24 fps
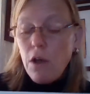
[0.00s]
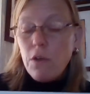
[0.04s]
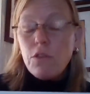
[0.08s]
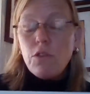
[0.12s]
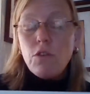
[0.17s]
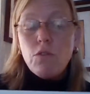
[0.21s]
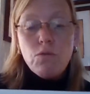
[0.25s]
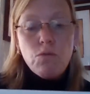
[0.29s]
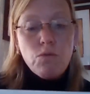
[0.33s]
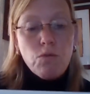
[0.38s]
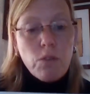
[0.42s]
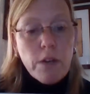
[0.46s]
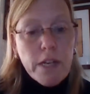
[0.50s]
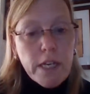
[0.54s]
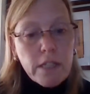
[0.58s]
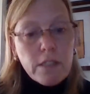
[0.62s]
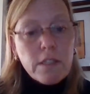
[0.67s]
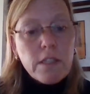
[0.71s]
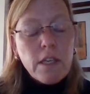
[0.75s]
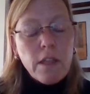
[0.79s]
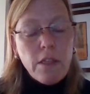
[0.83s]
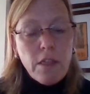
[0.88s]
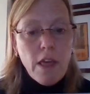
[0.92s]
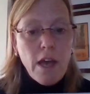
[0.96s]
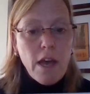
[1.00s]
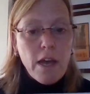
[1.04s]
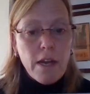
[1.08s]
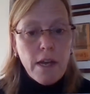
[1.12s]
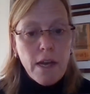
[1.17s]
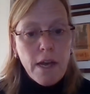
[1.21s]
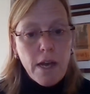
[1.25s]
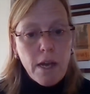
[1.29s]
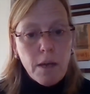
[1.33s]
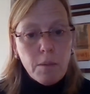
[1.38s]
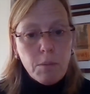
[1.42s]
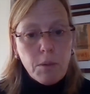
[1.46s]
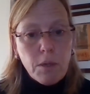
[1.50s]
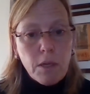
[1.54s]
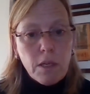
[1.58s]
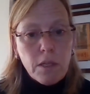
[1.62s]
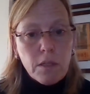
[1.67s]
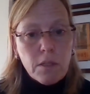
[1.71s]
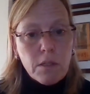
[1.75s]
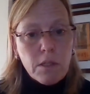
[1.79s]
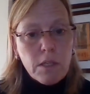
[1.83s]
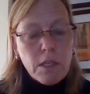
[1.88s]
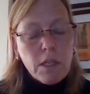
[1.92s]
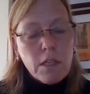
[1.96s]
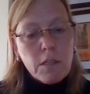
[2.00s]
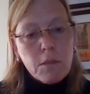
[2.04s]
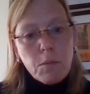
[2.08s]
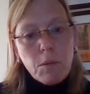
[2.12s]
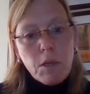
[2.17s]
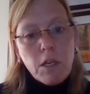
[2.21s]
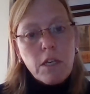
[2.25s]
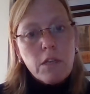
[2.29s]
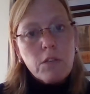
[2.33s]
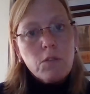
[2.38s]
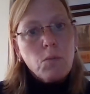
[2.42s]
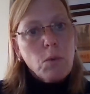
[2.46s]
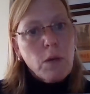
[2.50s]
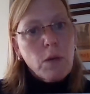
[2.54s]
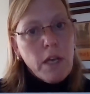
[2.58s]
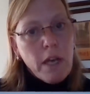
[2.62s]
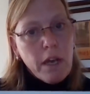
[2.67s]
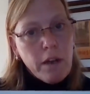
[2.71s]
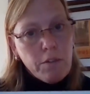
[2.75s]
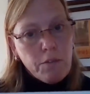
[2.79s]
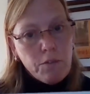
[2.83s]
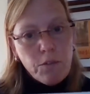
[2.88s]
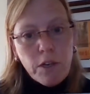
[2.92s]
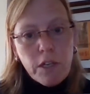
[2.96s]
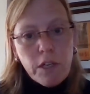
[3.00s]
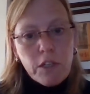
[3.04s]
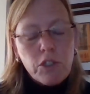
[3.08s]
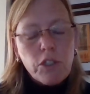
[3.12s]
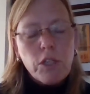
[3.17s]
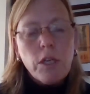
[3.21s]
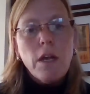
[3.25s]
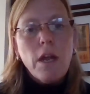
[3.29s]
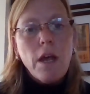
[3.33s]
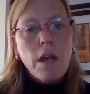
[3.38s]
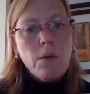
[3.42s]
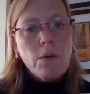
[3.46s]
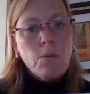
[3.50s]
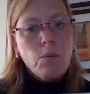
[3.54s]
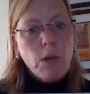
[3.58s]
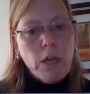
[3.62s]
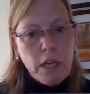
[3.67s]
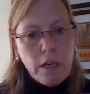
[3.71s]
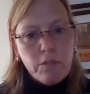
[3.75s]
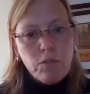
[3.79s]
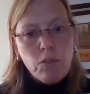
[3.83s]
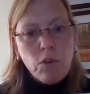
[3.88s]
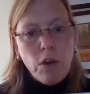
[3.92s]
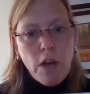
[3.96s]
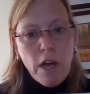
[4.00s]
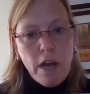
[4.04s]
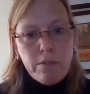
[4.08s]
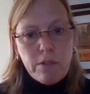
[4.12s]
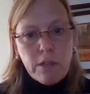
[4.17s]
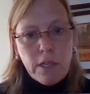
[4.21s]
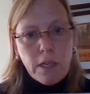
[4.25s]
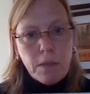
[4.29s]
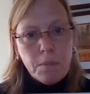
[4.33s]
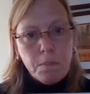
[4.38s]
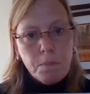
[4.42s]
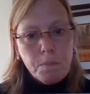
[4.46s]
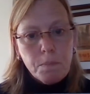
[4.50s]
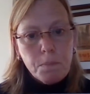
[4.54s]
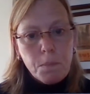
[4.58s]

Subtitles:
The reason that happens is because we have friction and we have gravity.